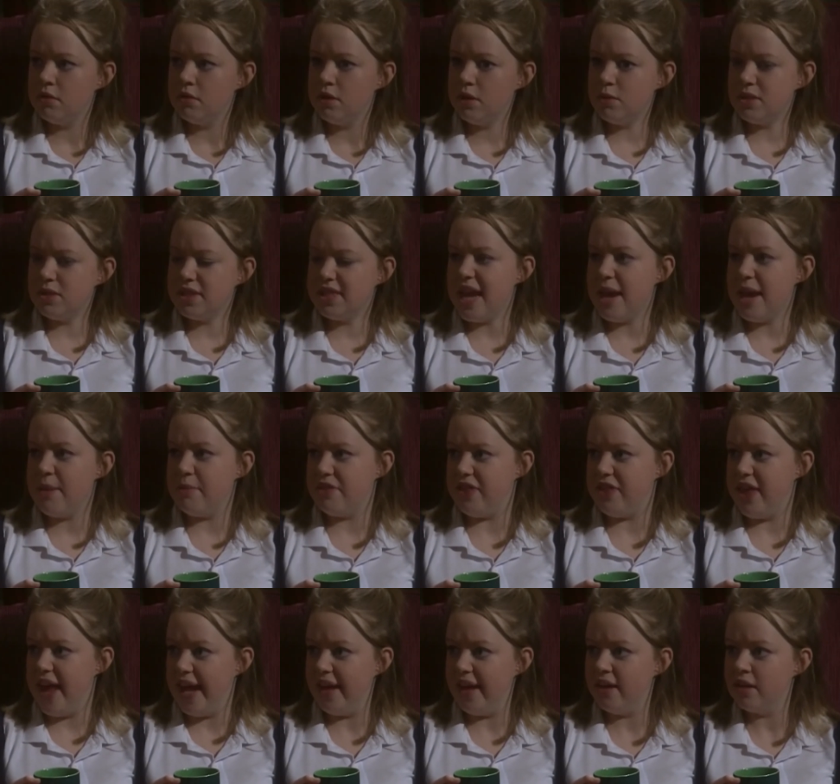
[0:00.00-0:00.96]
Well, same
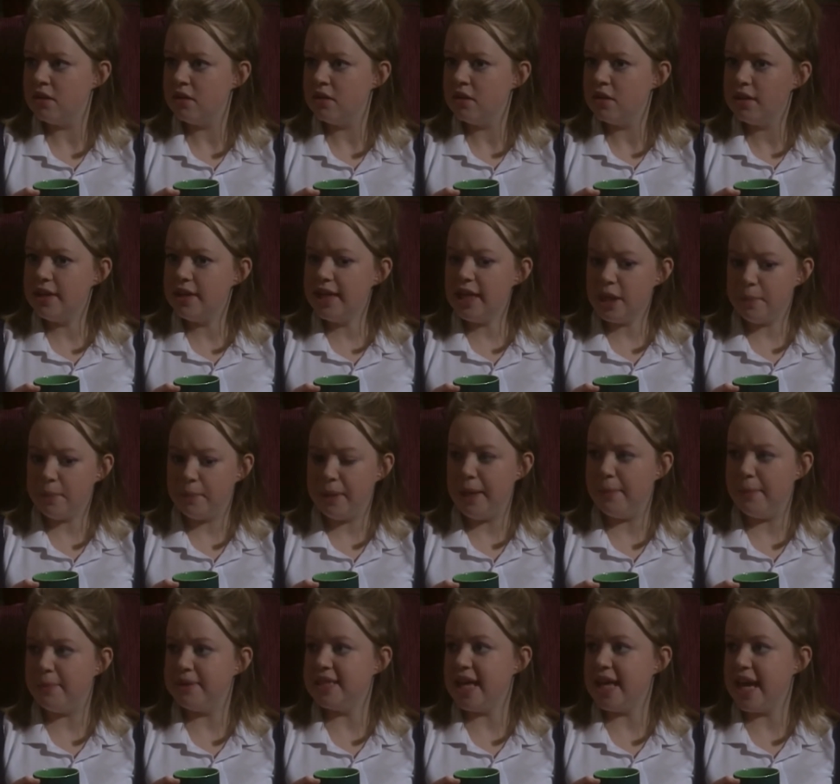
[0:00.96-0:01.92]
thing. Little
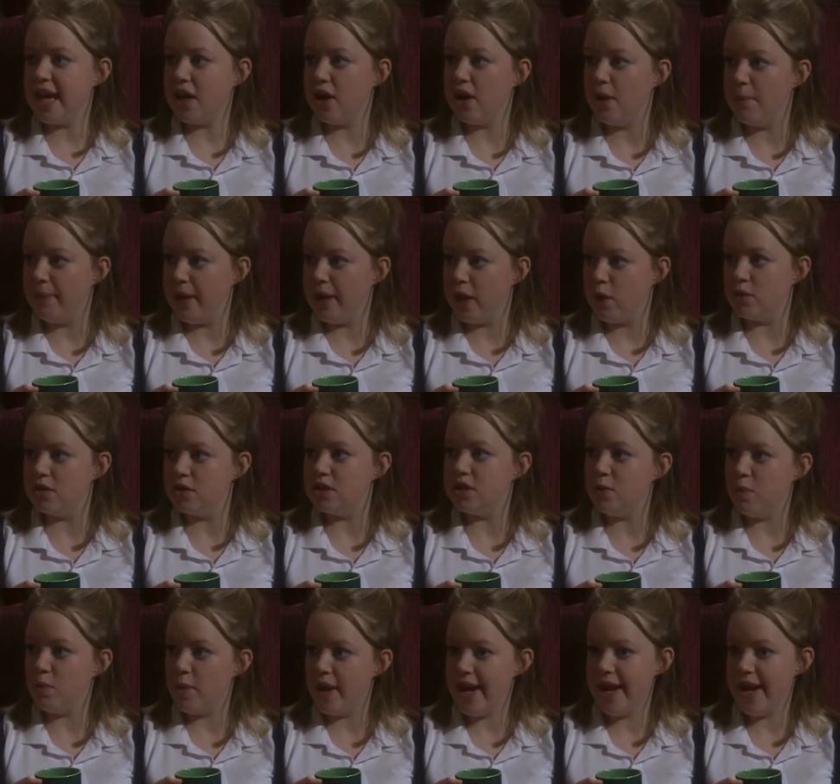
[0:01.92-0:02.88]
people taking on big ones
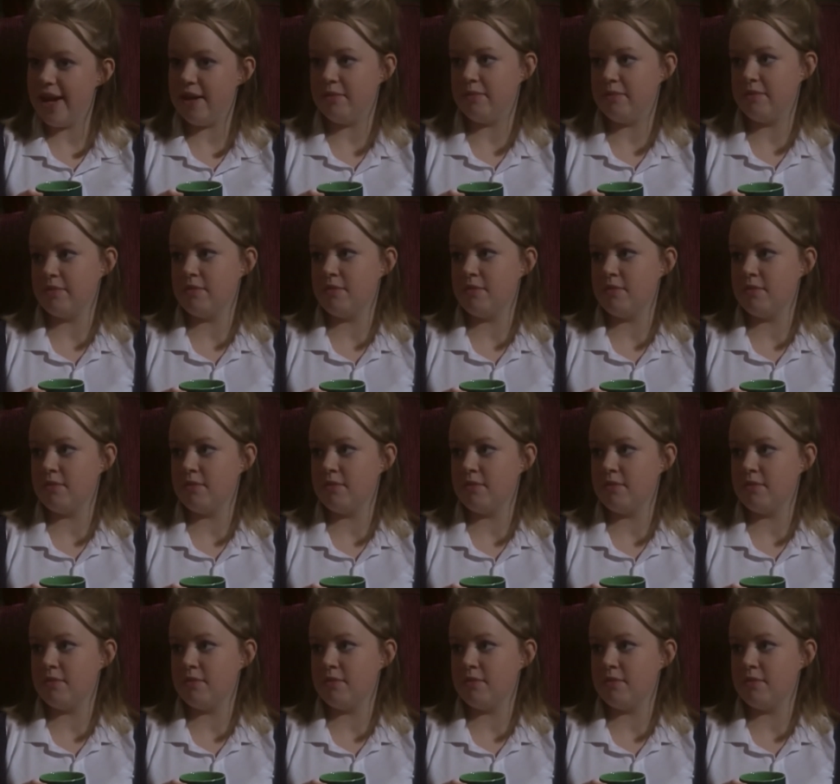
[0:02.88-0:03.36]
and winning. I